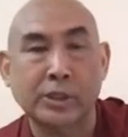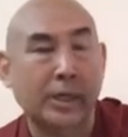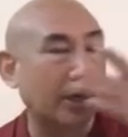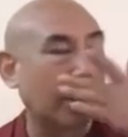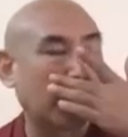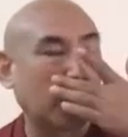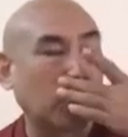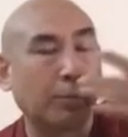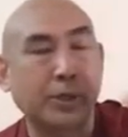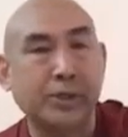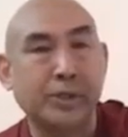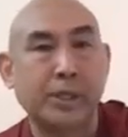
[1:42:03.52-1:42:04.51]

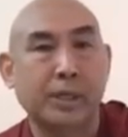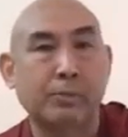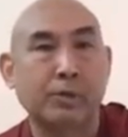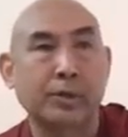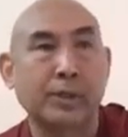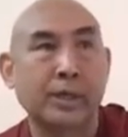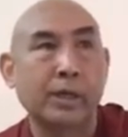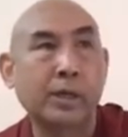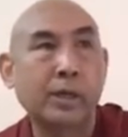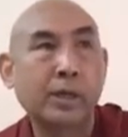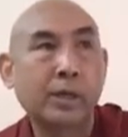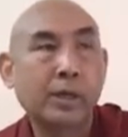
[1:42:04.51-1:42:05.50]
documentary about
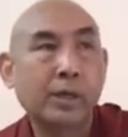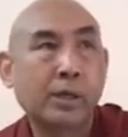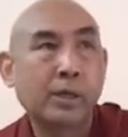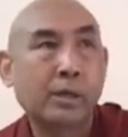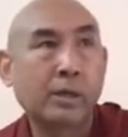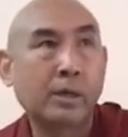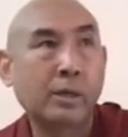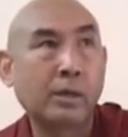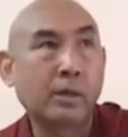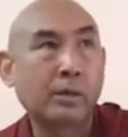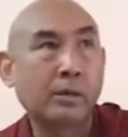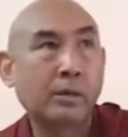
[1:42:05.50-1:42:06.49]

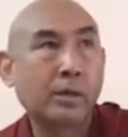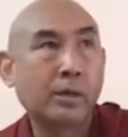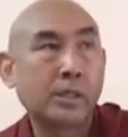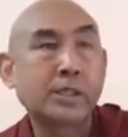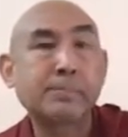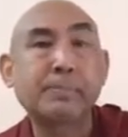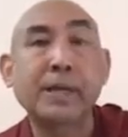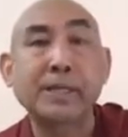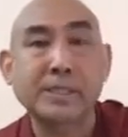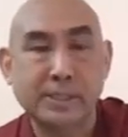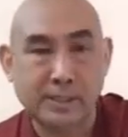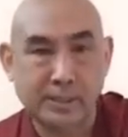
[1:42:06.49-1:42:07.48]
the
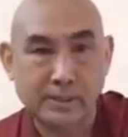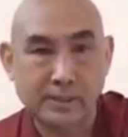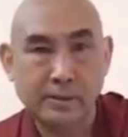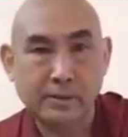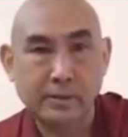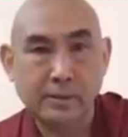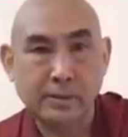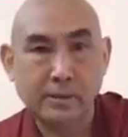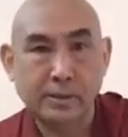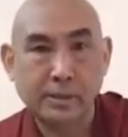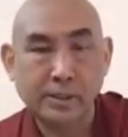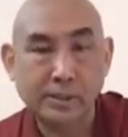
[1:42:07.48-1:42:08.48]
space,
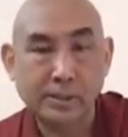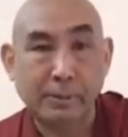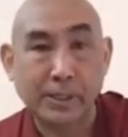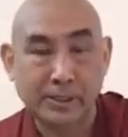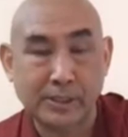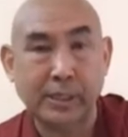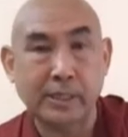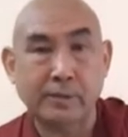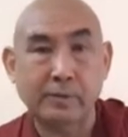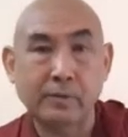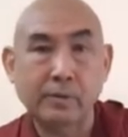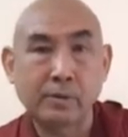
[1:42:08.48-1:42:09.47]
right?
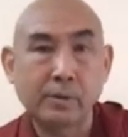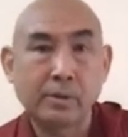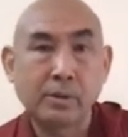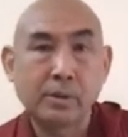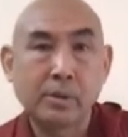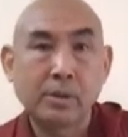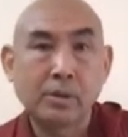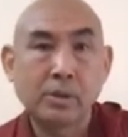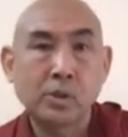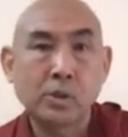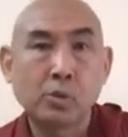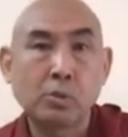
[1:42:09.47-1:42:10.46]

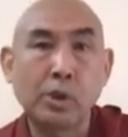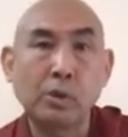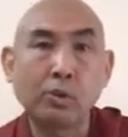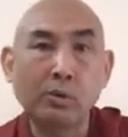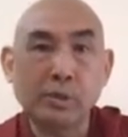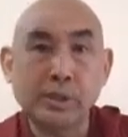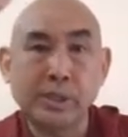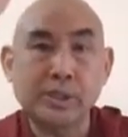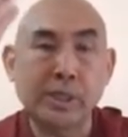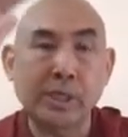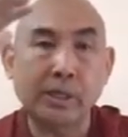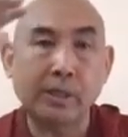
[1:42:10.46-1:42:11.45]
When you
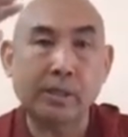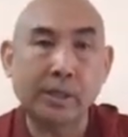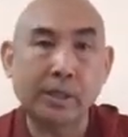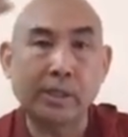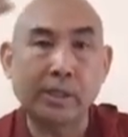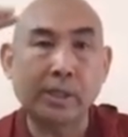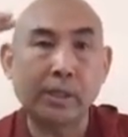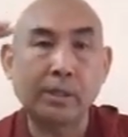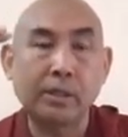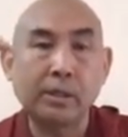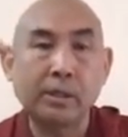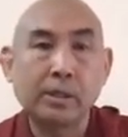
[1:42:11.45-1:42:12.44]
reach there, that
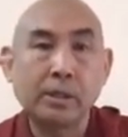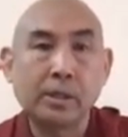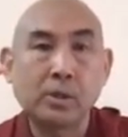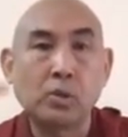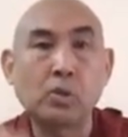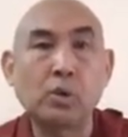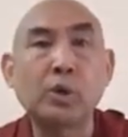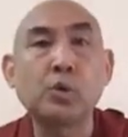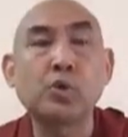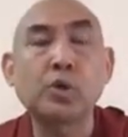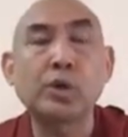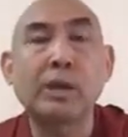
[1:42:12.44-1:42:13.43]
area, look like
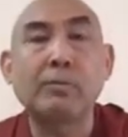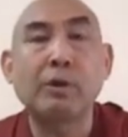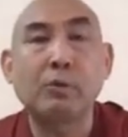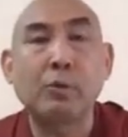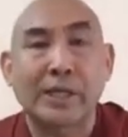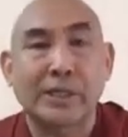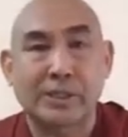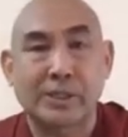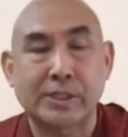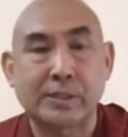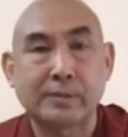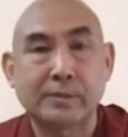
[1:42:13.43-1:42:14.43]
you don't have a weight.